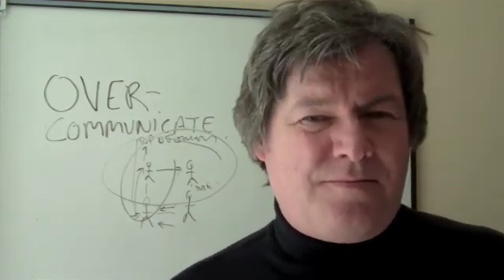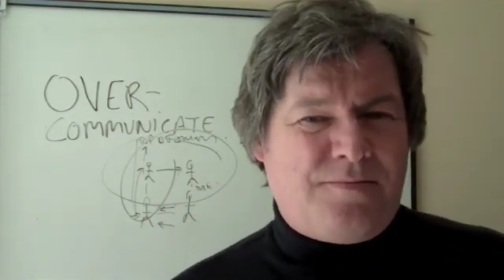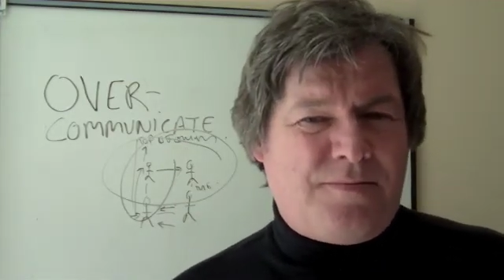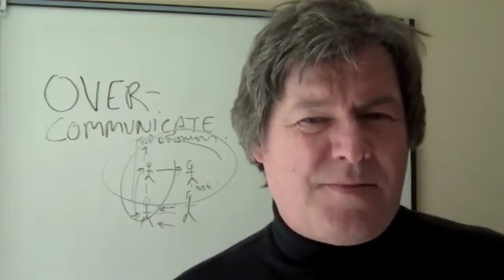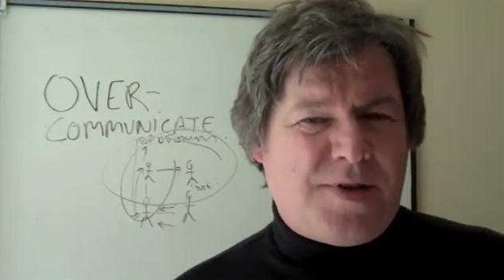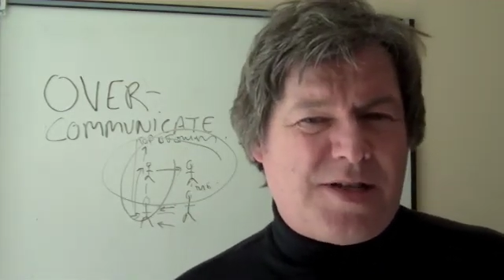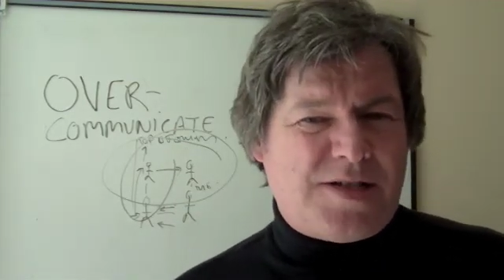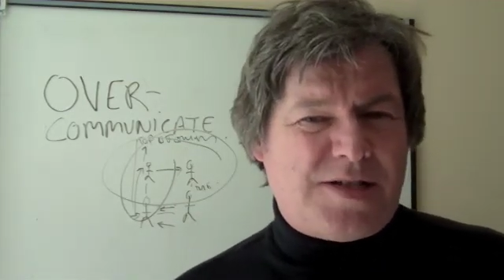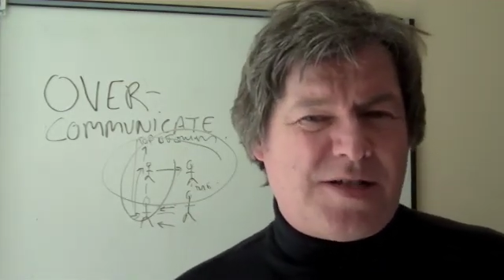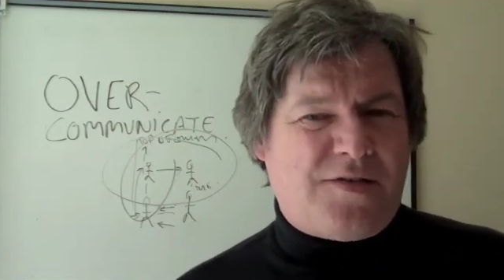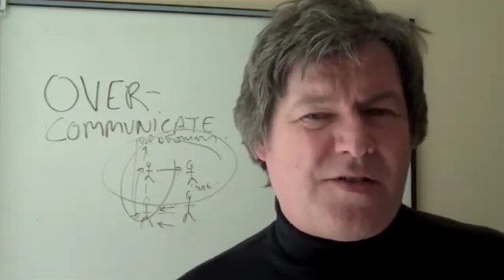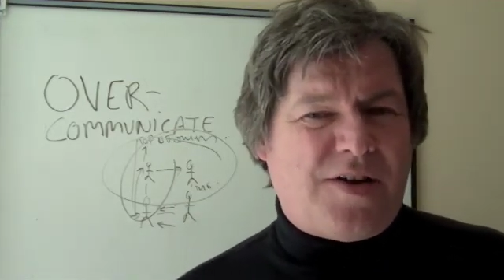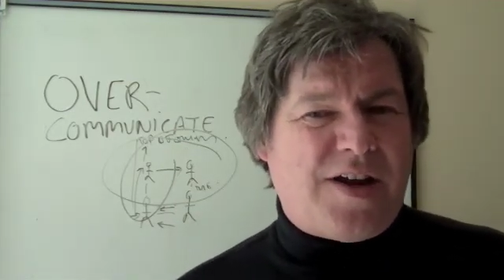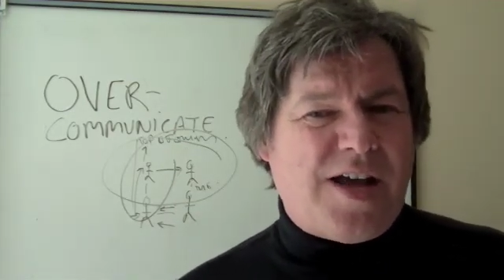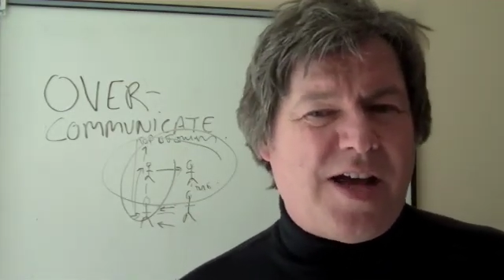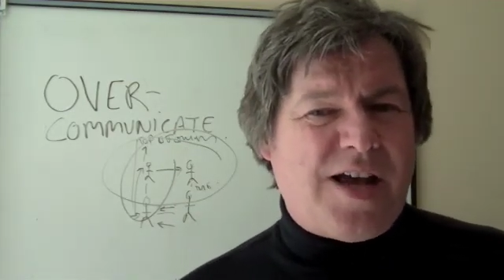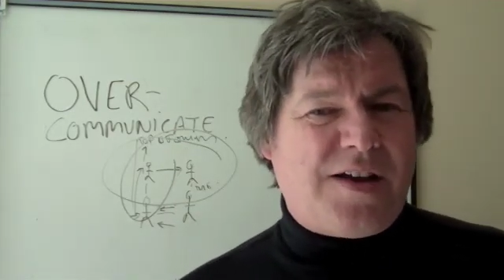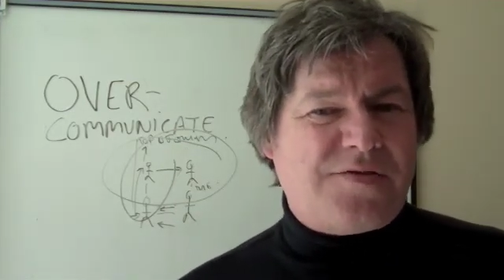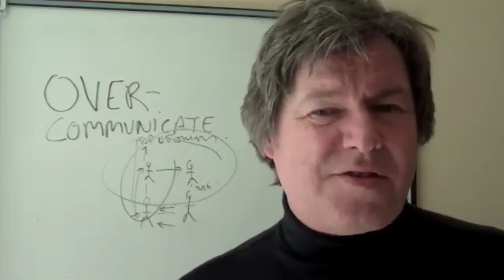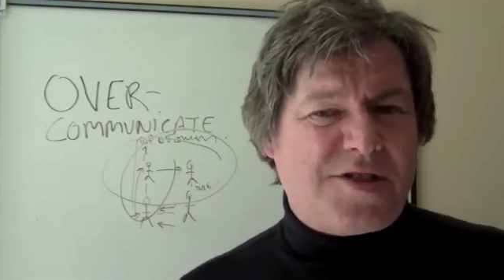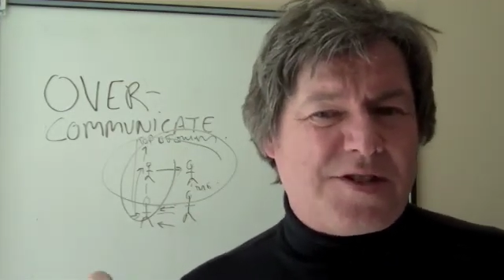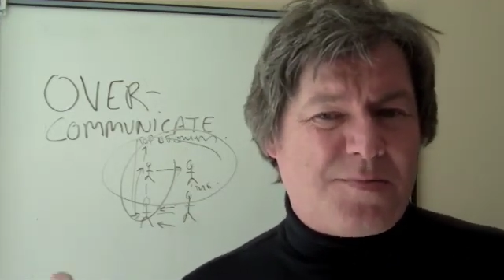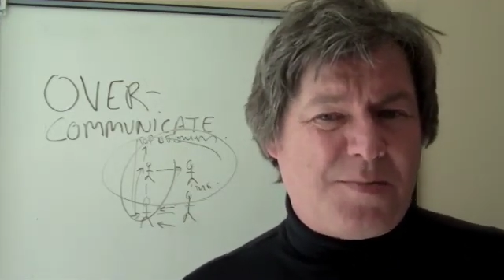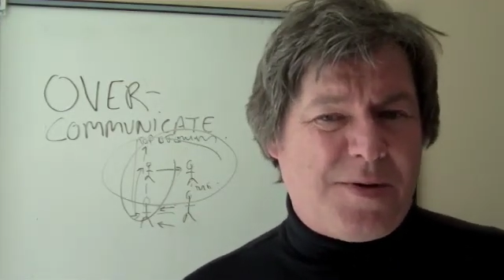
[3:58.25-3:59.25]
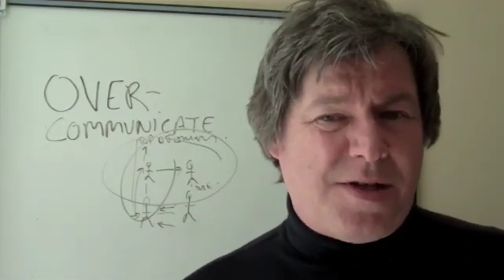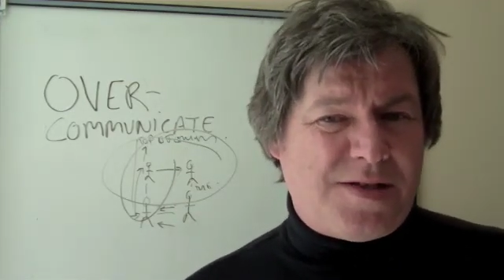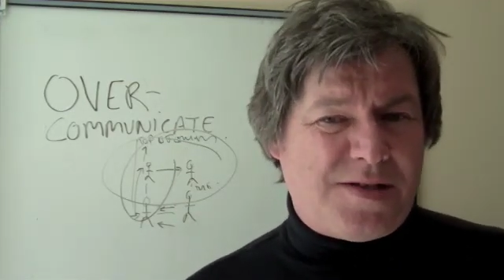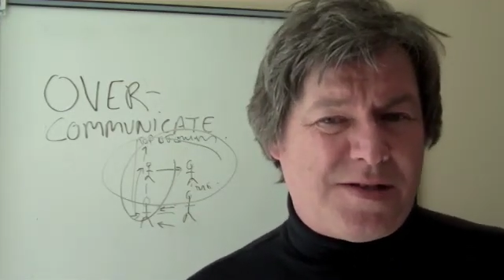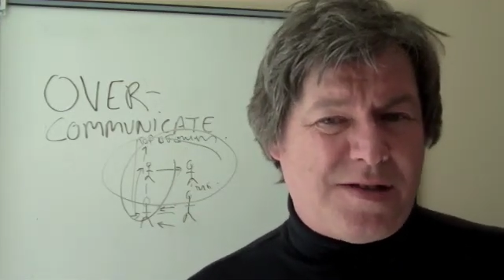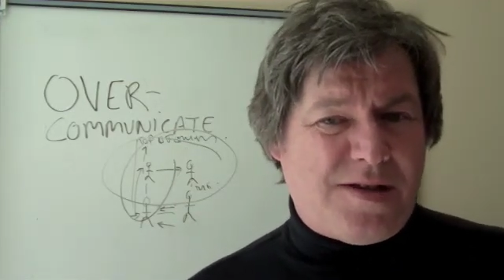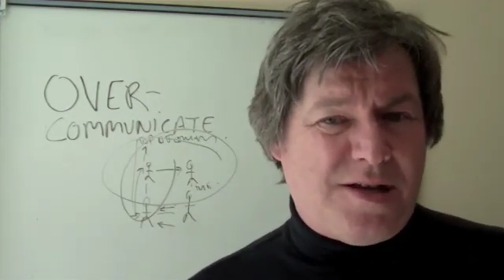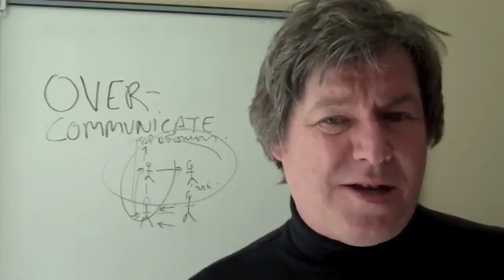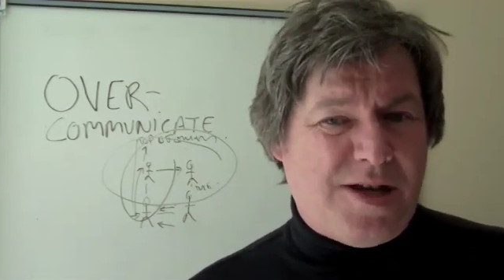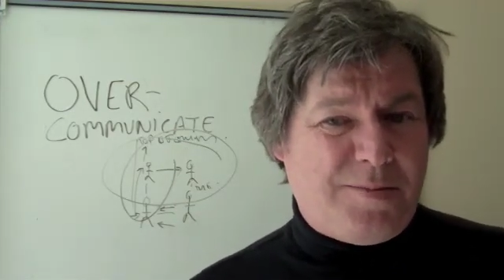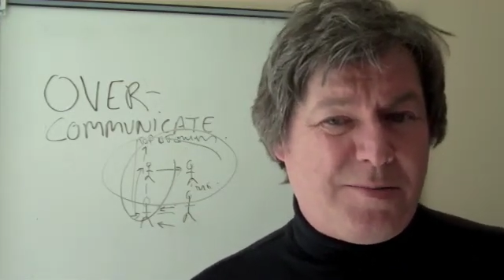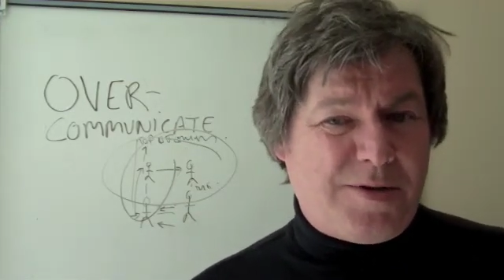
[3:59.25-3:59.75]
because if I have to spend
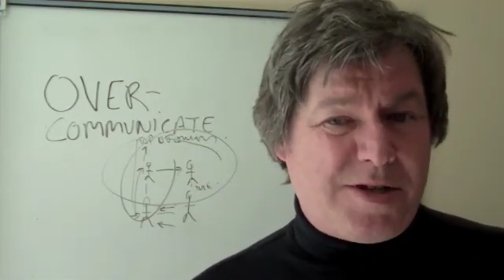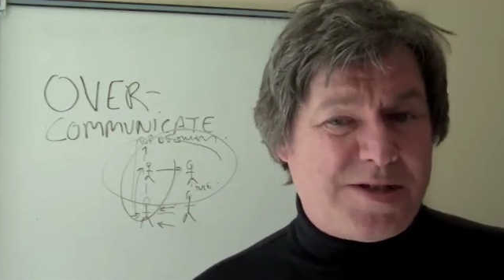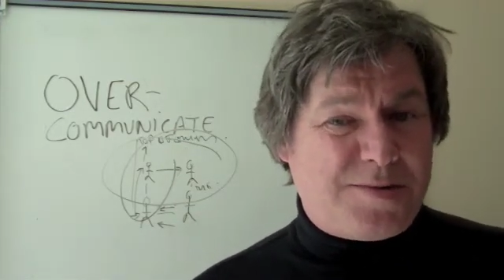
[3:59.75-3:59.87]
time